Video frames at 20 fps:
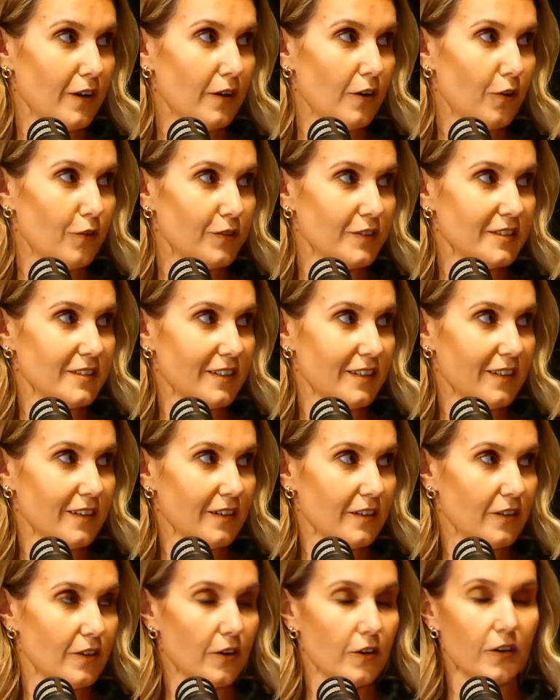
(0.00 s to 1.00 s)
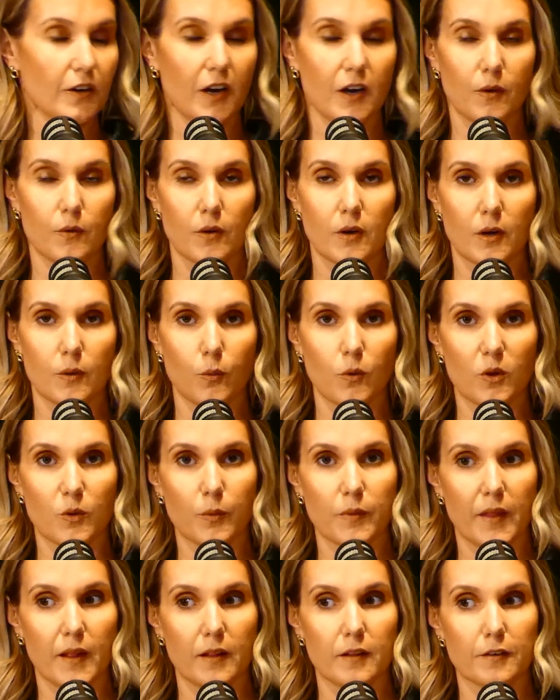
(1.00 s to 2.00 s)
obviously, I work
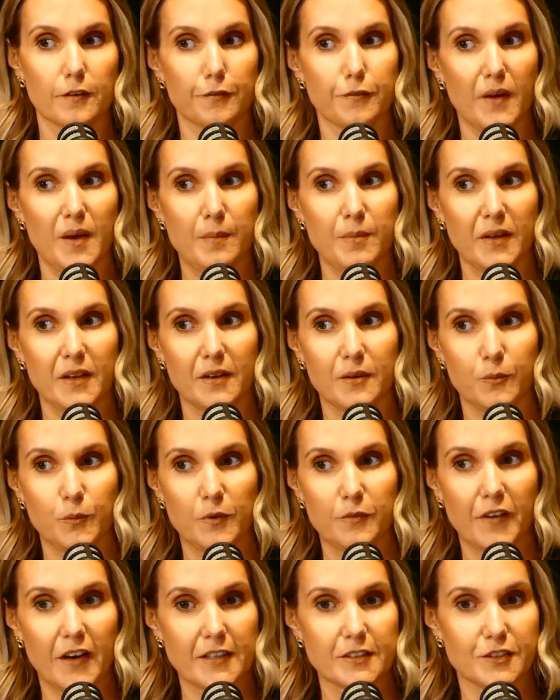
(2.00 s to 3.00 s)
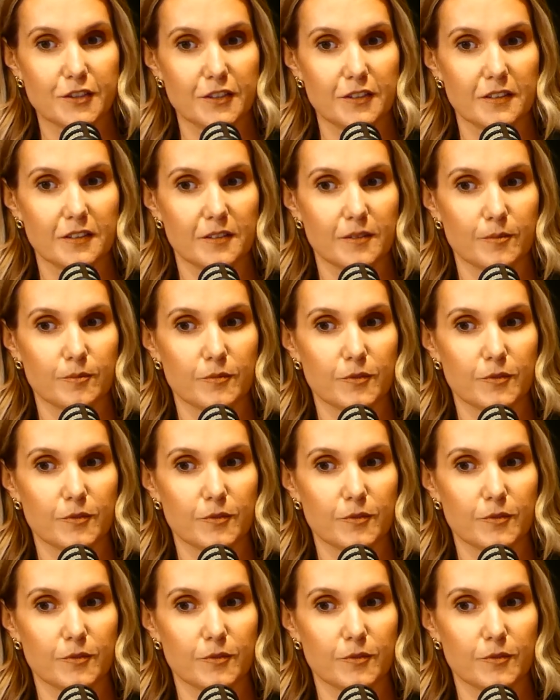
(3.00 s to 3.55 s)
with Alan a fair bit, and we've had to,